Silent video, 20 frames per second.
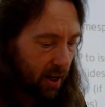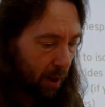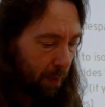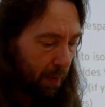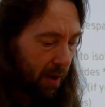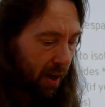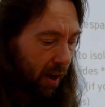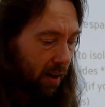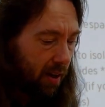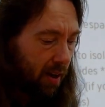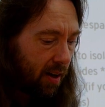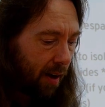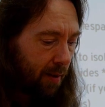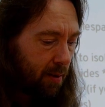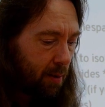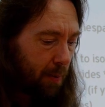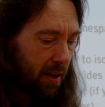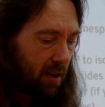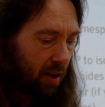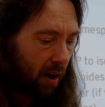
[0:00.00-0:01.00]
The PID
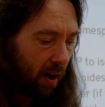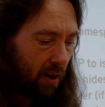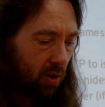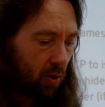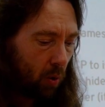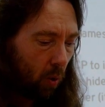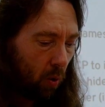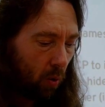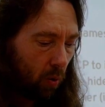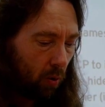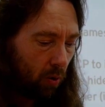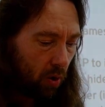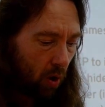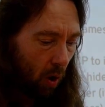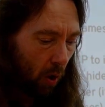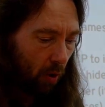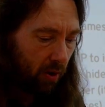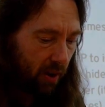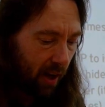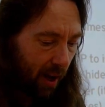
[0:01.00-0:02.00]
namespace hides all
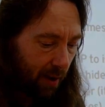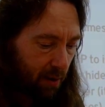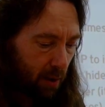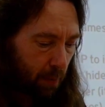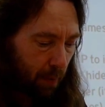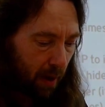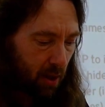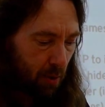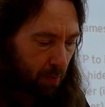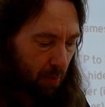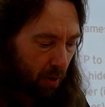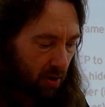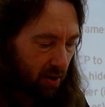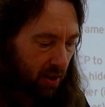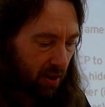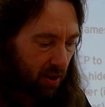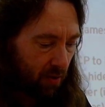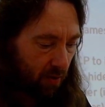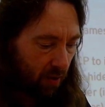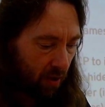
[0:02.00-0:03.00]
non-namespace
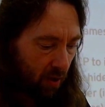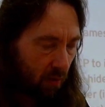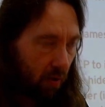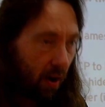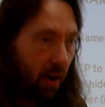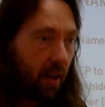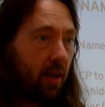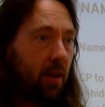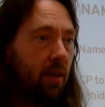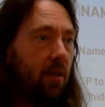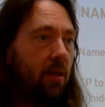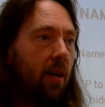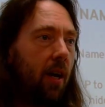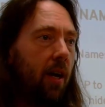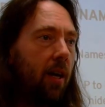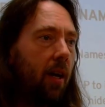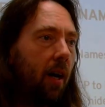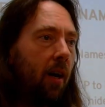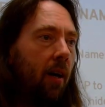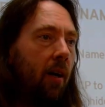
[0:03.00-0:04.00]
processes from the running
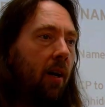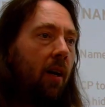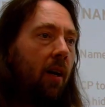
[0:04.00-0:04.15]
container.